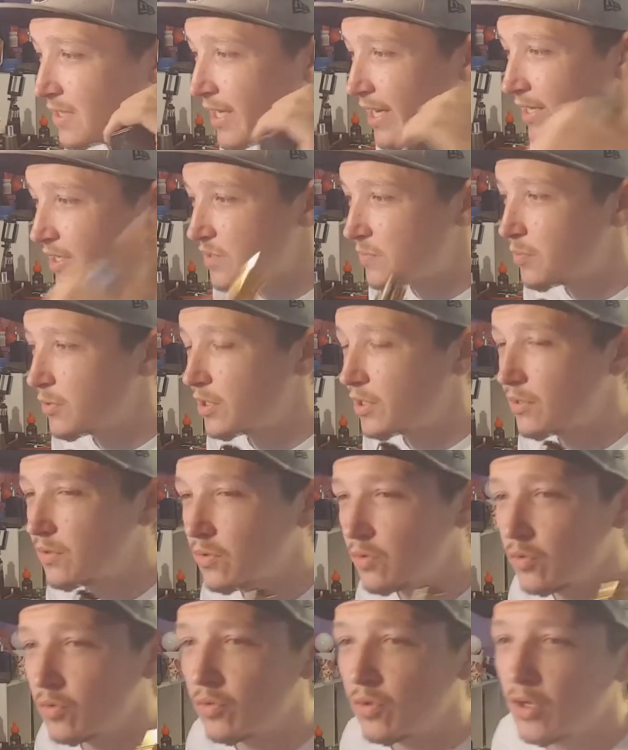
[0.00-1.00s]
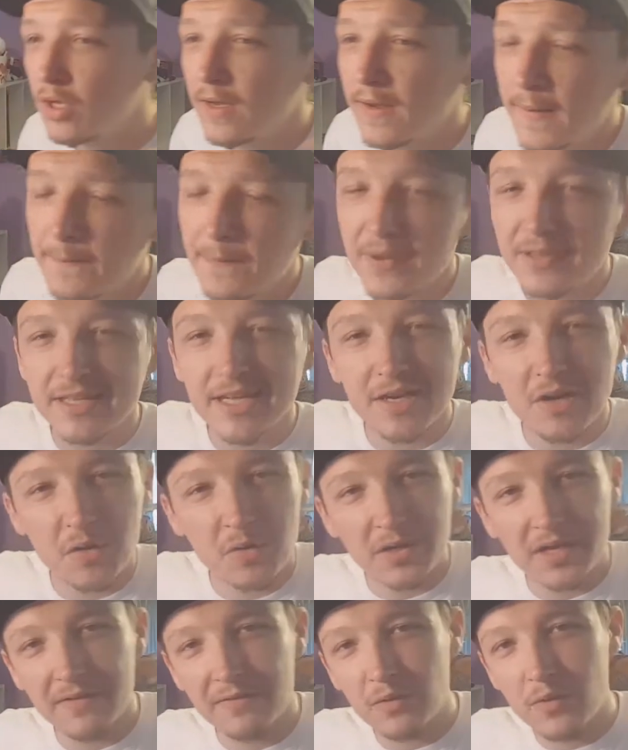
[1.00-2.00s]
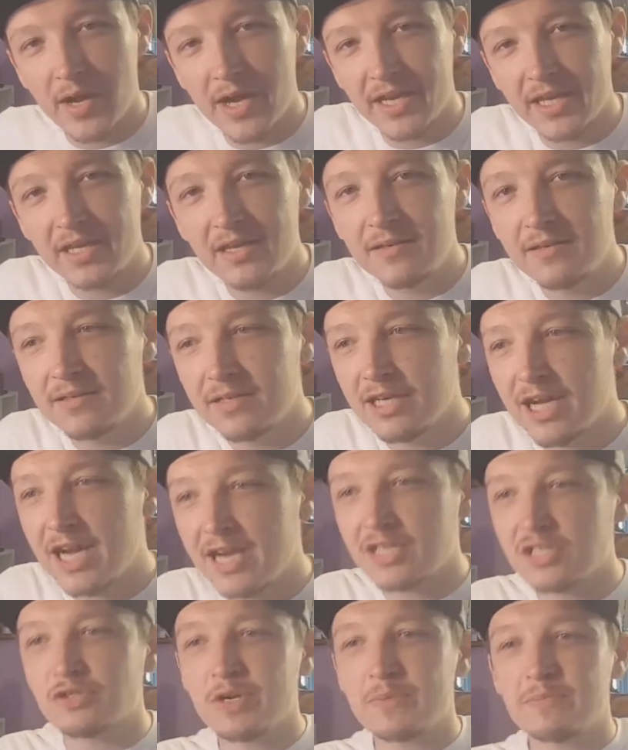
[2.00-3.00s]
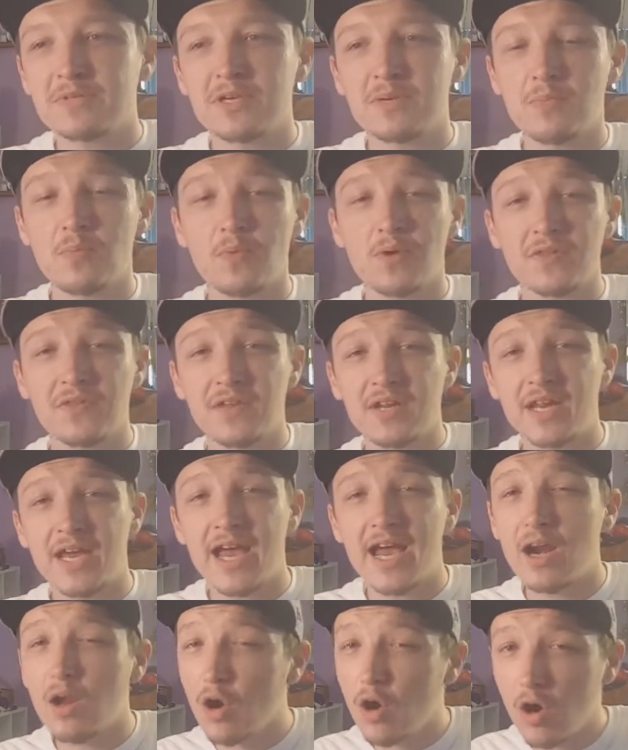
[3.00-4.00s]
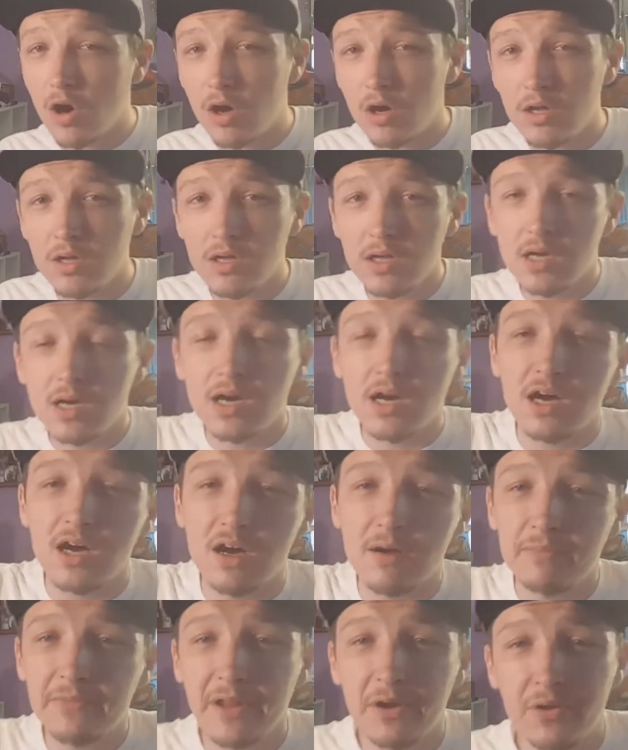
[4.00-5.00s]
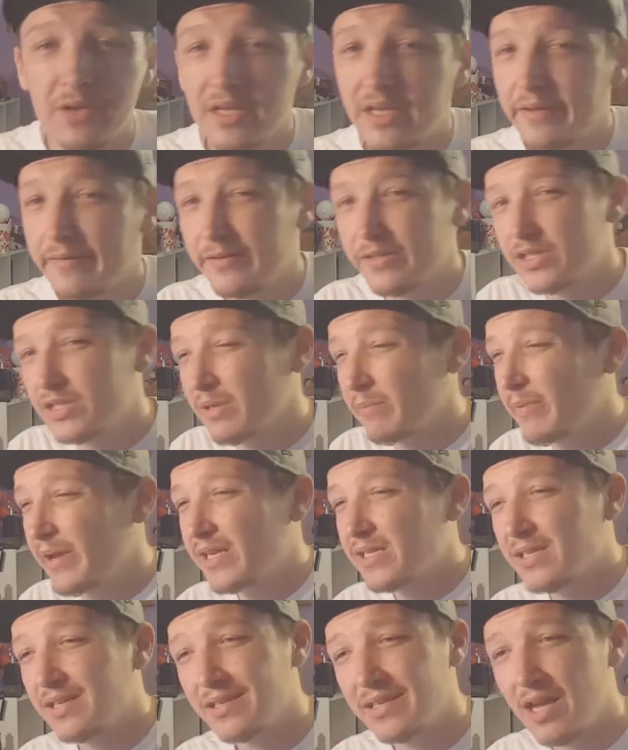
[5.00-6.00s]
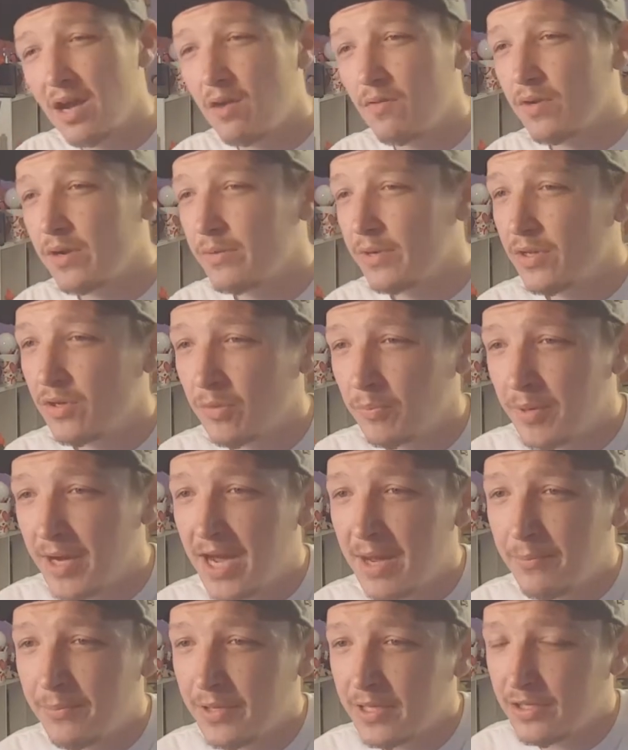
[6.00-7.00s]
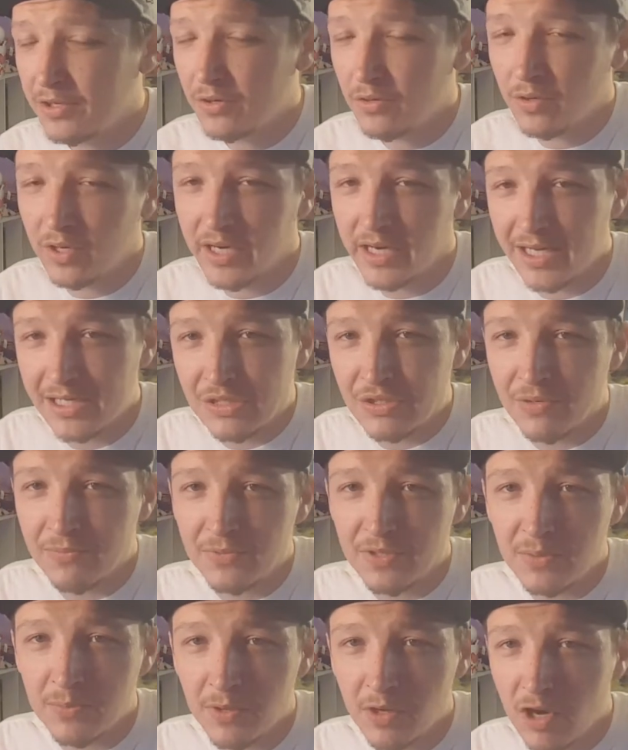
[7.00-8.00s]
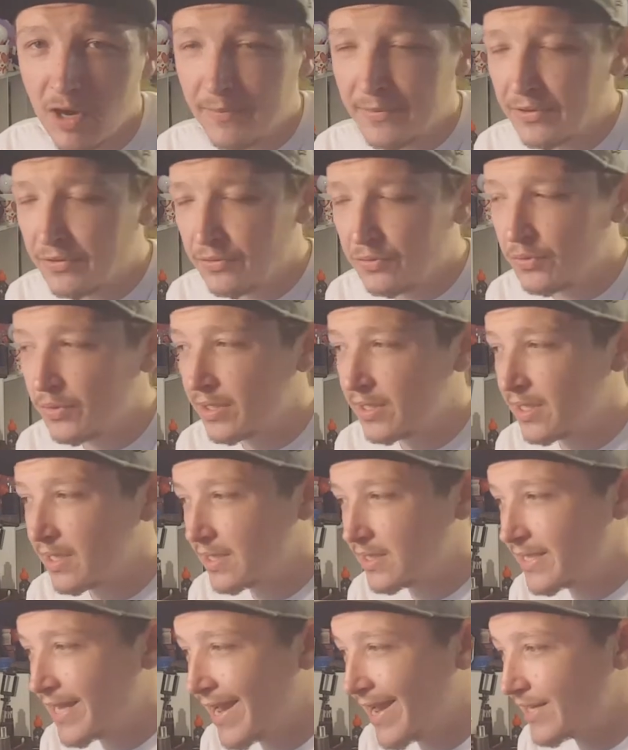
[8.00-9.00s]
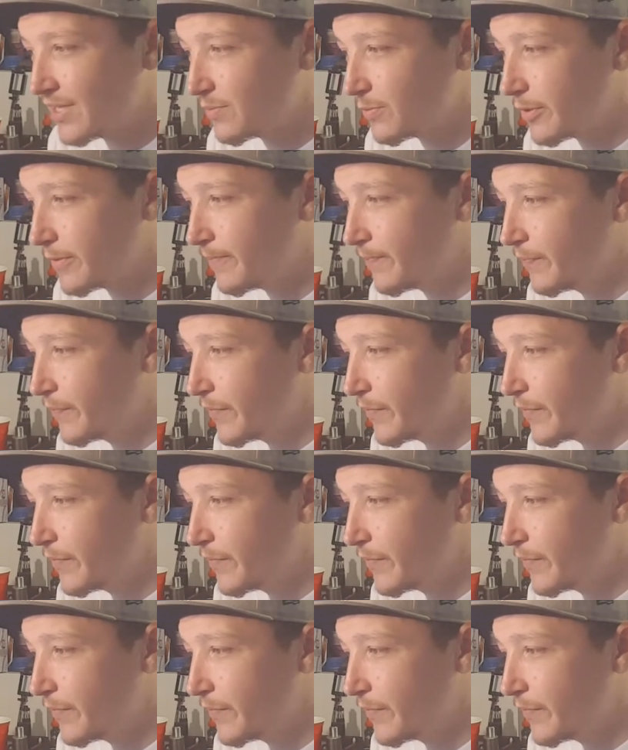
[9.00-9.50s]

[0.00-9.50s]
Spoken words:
That is pretty cool. but they don't give you any kind of drip tip with it at all. They only give you just a basic dowel ring that you can pop in. You don't get any drip tip at all, but you do get the attachment.